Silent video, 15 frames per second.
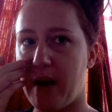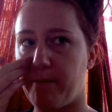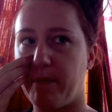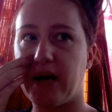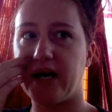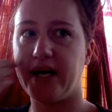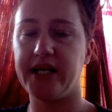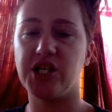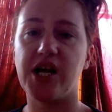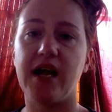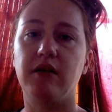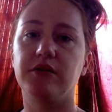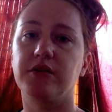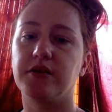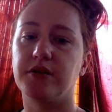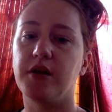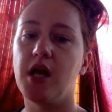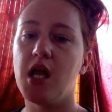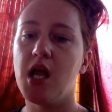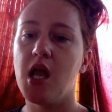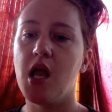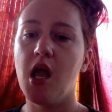My childhood
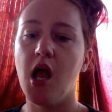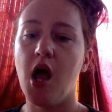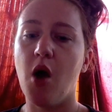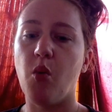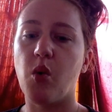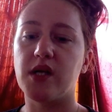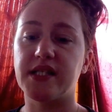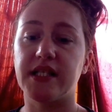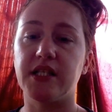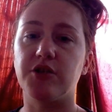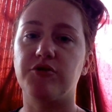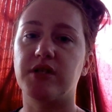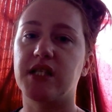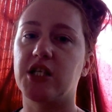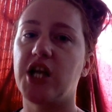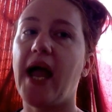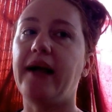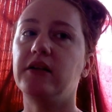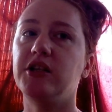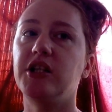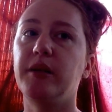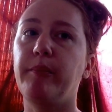was an interesting
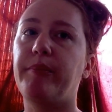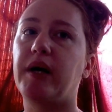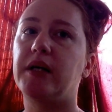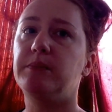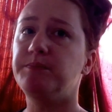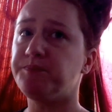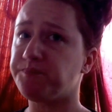childhood, but